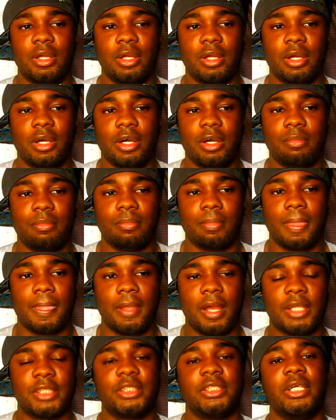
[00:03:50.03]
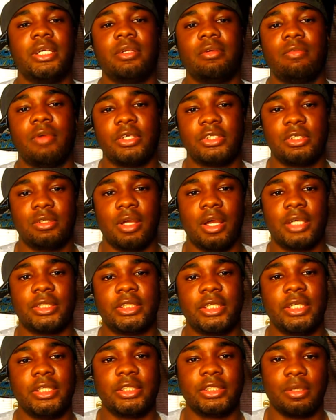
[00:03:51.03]
I seen
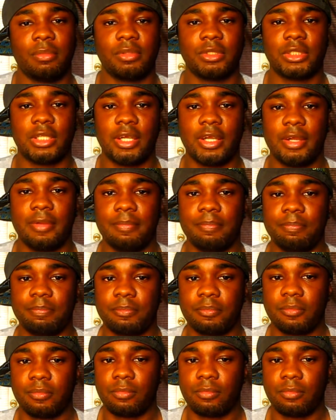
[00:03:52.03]
SummerSlam